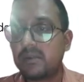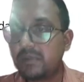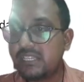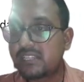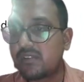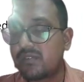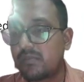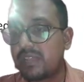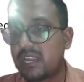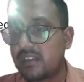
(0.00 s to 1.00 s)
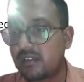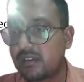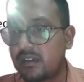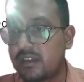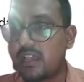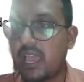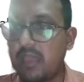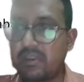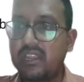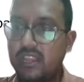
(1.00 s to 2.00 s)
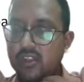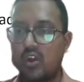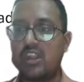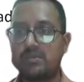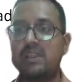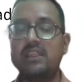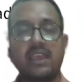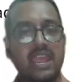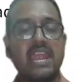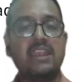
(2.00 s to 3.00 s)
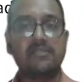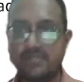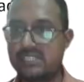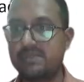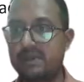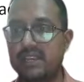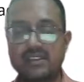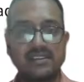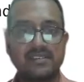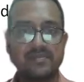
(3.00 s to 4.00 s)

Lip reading: that please confirm that I am clearly audible and visible,